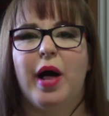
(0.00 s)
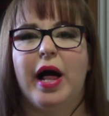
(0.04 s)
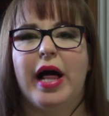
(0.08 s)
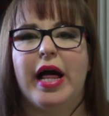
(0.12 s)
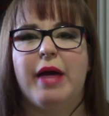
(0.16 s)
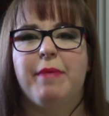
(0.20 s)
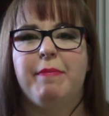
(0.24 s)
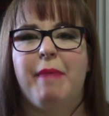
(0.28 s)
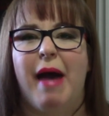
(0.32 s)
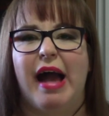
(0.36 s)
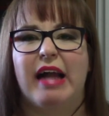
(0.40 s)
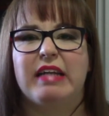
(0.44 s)

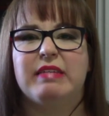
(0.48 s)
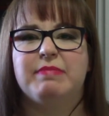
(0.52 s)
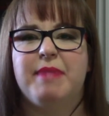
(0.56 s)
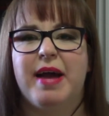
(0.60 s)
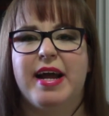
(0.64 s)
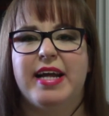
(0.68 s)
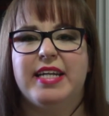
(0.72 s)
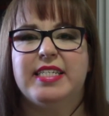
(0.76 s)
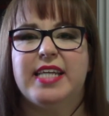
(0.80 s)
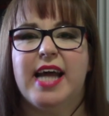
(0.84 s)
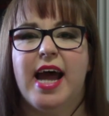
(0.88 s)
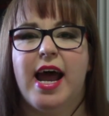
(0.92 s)
Welcome back to
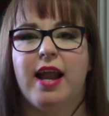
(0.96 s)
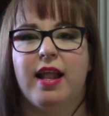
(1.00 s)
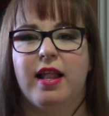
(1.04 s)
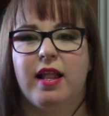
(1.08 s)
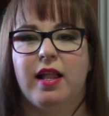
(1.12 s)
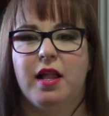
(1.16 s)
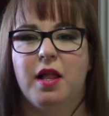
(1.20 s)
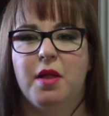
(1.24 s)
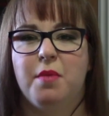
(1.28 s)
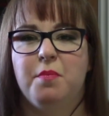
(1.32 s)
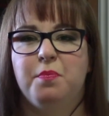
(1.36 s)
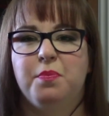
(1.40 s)
my
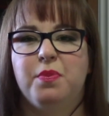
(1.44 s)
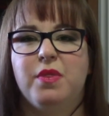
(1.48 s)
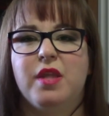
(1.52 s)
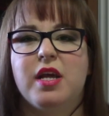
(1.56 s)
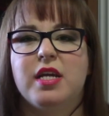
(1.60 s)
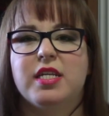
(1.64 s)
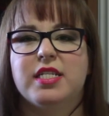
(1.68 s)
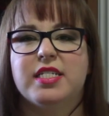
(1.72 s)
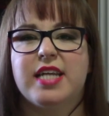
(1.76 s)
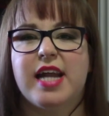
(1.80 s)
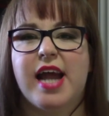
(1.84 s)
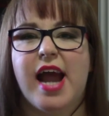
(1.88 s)
channel.
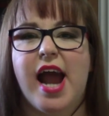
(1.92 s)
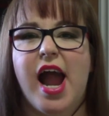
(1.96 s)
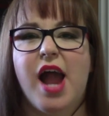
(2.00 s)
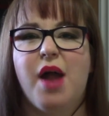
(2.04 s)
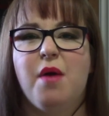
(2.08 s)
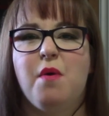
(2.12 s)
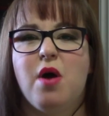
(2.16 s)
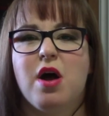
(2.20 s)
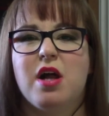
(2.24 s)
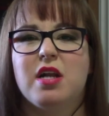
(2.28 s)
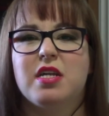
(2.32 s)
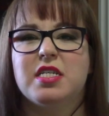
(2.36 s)
Today
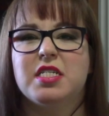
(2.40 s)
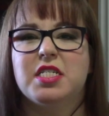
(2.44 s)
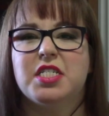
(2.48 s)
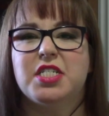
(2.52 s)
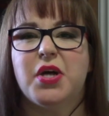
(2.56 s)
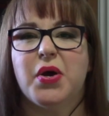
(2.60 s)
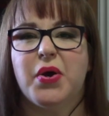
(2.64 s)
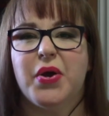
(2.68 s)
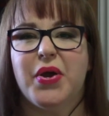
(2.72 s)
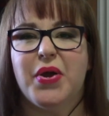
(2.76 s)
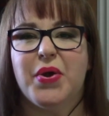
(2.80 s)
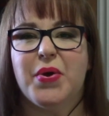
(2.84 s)
I want to
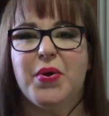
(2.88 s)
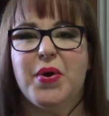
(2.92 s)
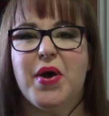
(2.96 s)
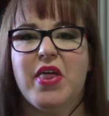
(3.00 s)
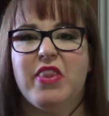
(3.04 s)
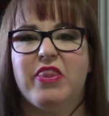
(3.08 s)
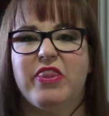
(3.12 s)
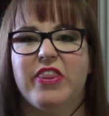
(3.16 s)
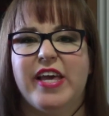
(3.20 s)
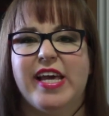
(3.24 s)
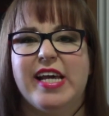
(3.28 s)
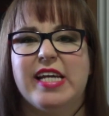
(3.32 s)
show you
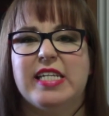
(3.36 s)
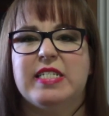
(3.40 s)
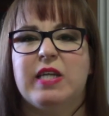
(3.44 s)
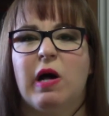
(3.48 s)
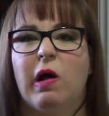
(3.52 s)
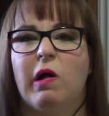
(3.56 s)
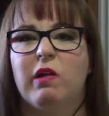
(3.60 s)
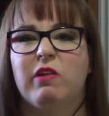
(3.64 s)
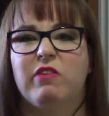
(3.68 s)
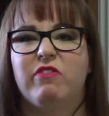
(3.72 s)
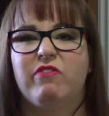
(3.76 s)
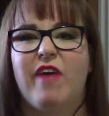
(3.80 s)
the
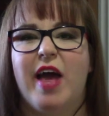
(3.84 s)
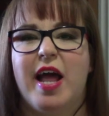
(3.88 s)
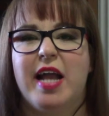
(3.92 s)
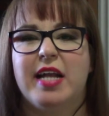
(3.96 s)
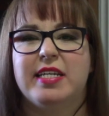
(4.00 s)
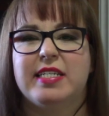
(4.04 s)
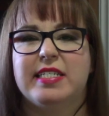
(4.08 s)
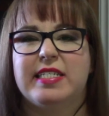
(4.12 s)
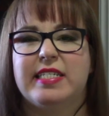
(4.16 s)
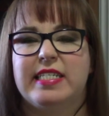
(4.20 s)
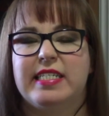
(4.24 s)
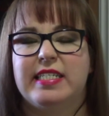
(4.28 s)
adult
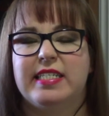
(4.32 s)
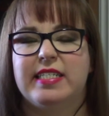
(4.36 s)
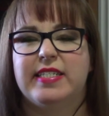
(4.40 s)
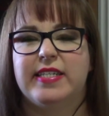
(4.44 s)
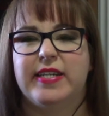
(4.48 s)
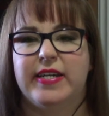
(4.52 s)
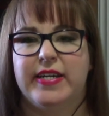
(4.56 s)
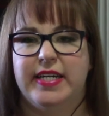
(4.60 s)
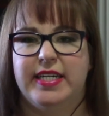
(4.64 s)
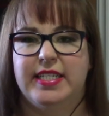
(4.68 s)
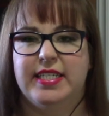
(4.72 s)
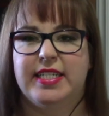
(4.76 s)
fantasy
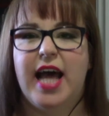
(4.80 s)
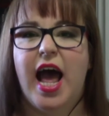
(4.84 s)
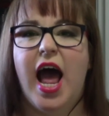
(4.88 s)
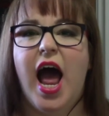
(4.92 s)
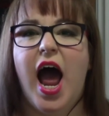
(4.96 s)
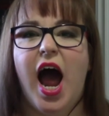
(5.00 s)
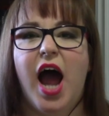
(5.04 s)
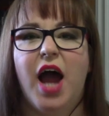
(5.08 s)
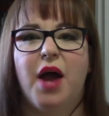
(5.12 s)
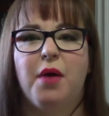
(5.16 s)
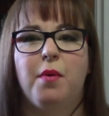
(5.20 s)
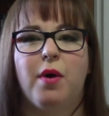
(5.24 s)
series
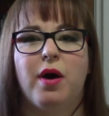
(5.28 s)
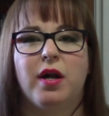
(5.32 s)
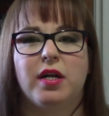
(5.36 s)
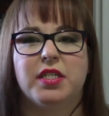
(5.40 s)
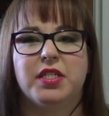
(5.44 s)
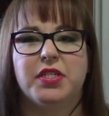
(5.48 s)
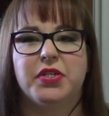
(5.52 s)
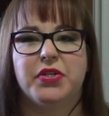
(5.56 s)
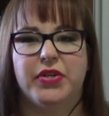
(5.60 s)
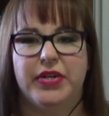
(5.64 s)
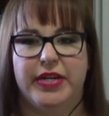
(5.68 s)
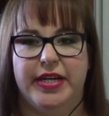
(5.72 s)
I
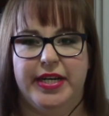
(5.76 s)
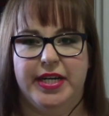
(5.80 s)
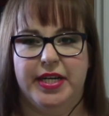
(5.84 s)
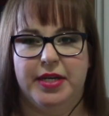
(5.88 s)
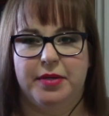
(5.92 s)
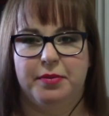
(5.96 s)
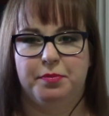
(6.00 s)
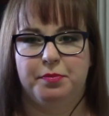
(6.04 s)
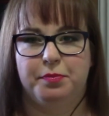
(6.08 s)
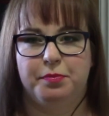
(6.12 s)
want to read.